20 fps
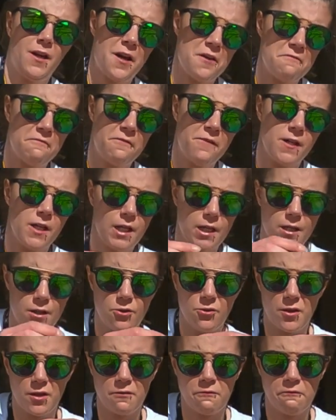I
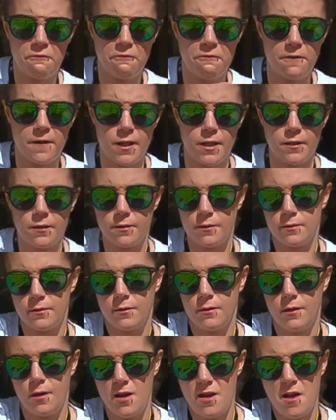think you can fit
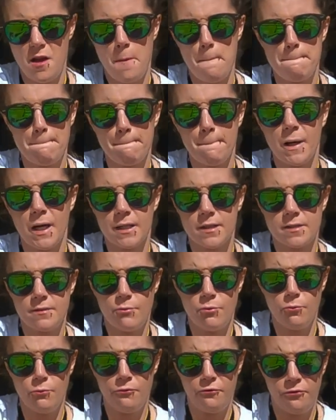
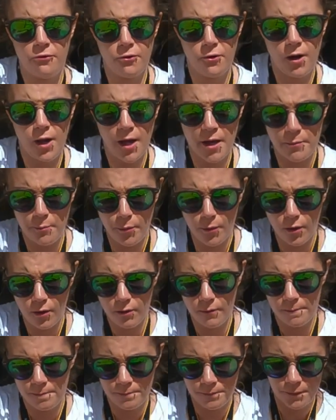maximum 4
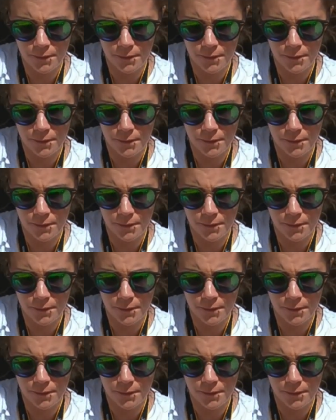lipo.